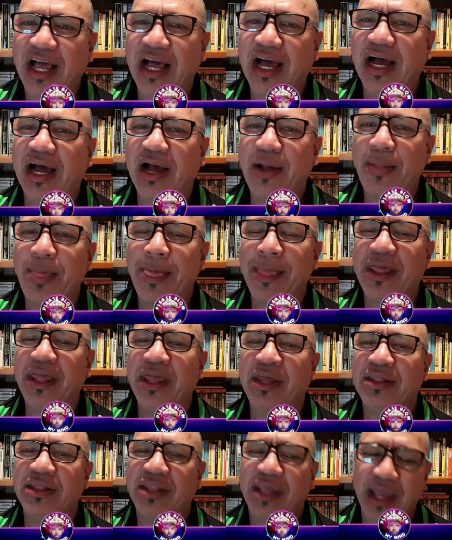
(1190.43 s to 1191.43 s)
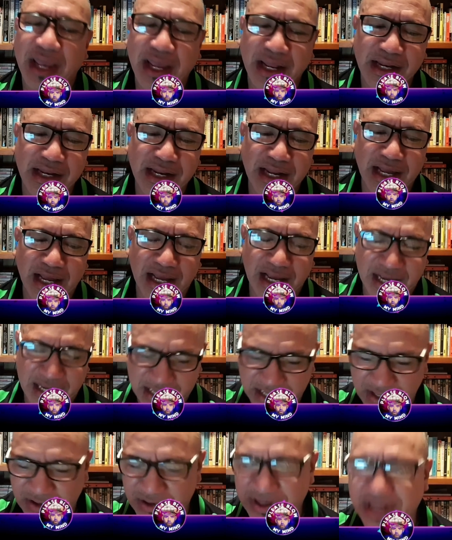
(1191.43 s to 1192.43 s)
and then
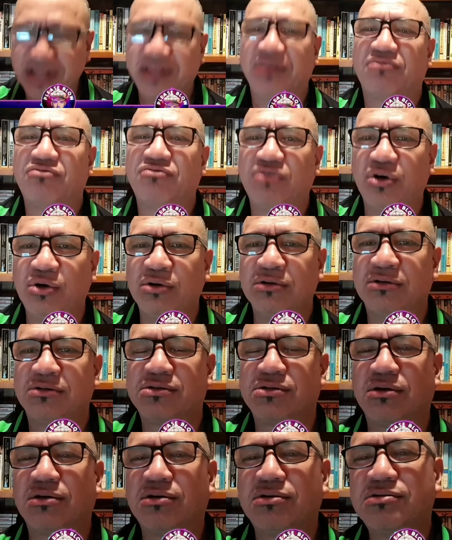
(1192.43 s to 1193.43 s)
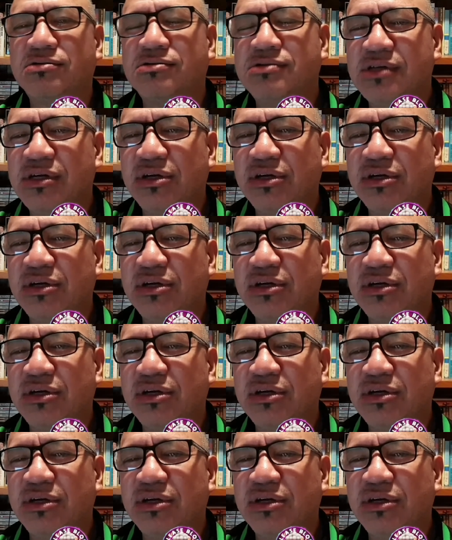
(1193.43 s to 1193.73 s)
hit the road. So